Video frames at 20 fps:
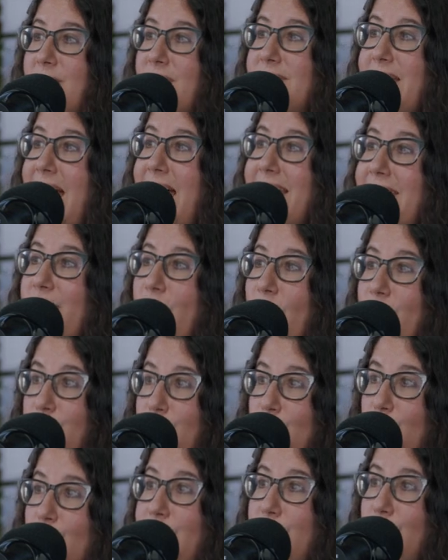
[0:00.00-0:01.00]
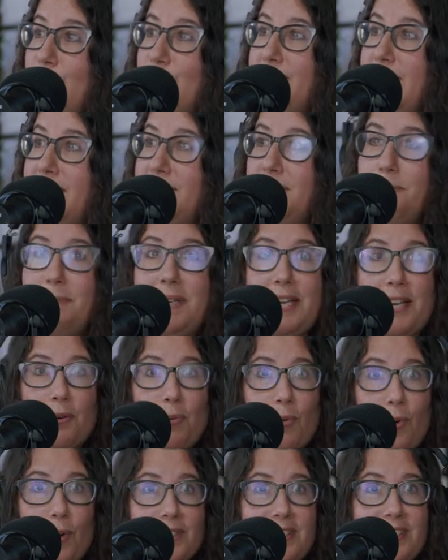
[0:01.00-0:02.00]
Guild, I get all the screeners sent to me at
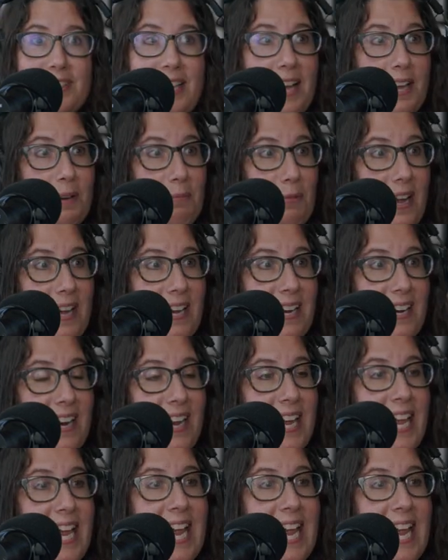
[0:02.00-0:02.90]
awards time, right?